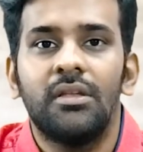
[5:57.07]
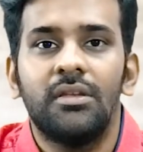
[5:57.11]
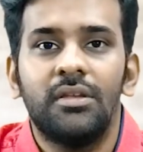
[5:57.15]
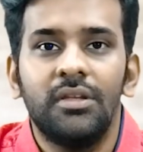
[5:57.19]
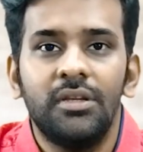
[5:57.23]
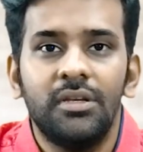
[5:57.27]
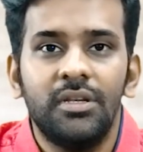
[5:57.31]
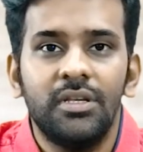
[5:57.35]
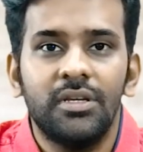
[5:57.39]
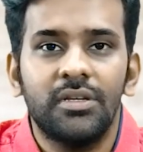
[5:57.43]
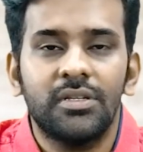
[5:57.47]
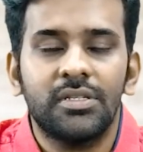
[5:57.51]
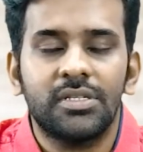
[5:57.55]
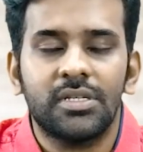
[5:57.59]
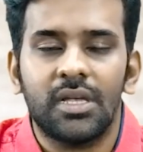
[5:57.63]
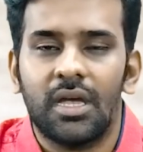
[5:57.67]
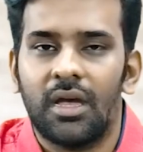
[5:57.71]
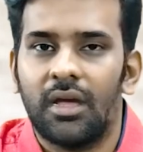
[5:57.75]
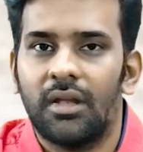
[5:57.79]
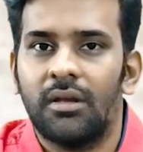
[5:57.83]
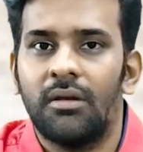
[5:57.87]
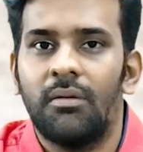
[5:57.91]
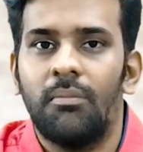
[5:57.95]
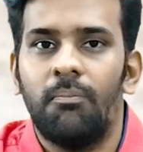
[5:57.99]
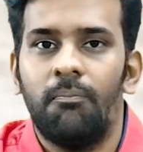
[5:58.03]
tedious
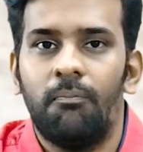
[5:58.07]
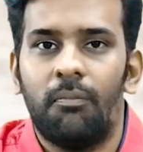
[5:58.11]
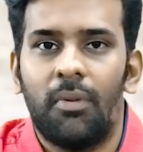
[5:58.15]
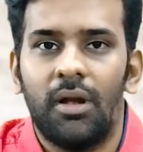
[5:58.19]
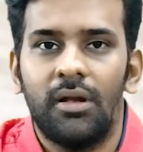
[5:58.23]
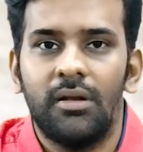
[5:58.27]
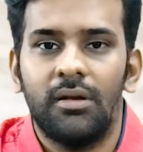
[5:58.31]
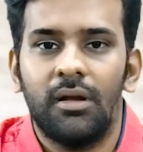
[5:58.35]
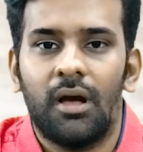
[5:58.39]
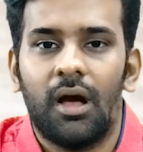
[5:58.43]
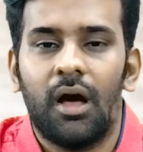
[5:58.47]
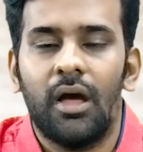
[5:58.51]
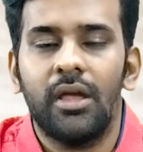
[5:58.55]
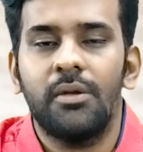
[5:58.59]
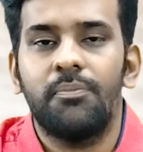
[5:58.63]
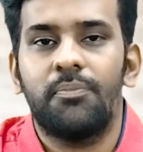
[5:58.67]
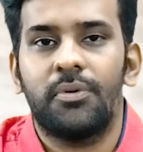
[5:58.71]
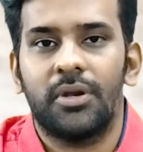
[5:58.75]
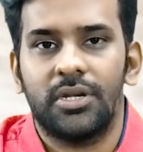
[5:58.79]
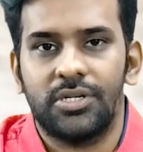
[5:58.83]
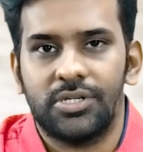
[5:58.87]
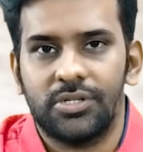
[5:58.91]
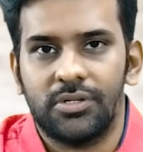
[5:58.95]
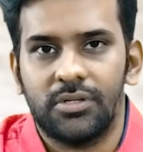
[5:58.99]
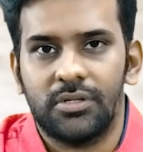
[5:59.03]
and high
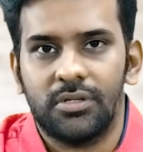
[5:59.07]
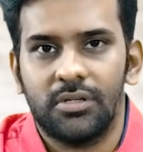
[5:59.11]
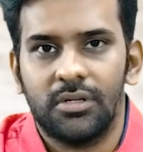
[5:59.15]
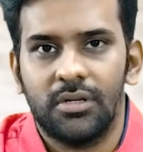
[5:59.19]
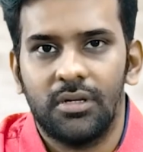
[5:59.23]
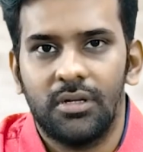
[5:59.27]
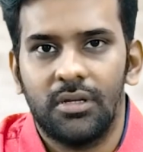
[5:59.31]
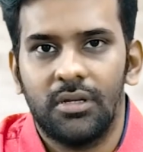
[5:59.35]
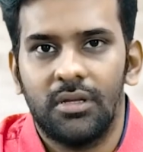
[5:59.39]
pressure.